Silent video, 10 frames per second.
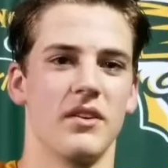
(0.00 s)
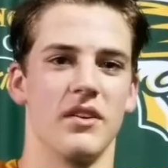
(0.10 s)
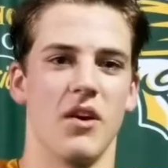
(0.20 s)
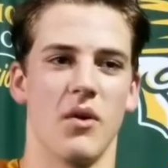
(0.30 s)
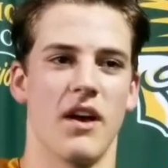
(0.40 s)
you
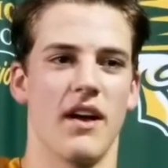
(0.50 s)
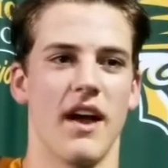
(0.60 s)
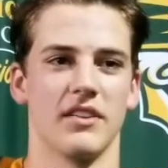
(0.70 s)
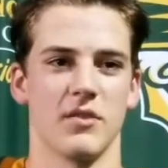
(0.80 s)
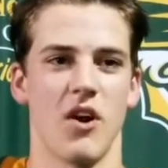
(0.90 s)
know,
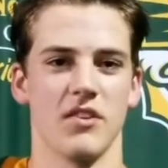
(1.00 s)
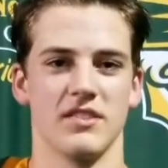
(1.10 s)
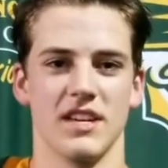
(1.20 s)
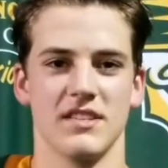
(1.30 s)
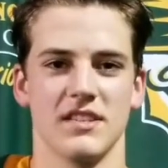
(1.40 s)
have some hard
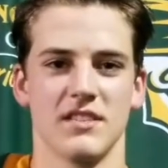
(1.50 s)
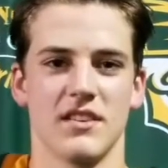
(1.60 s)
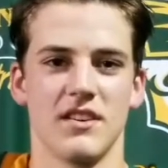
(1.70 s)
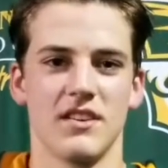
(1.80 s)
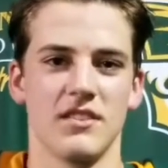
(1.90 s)
seasons,
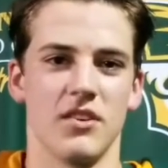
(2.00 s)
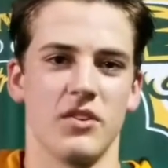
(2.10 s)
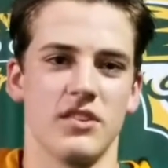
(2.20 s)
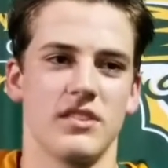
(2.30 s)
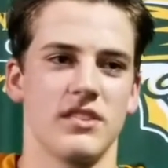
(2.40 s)
so they
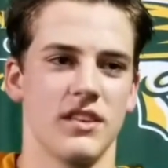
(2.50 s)
just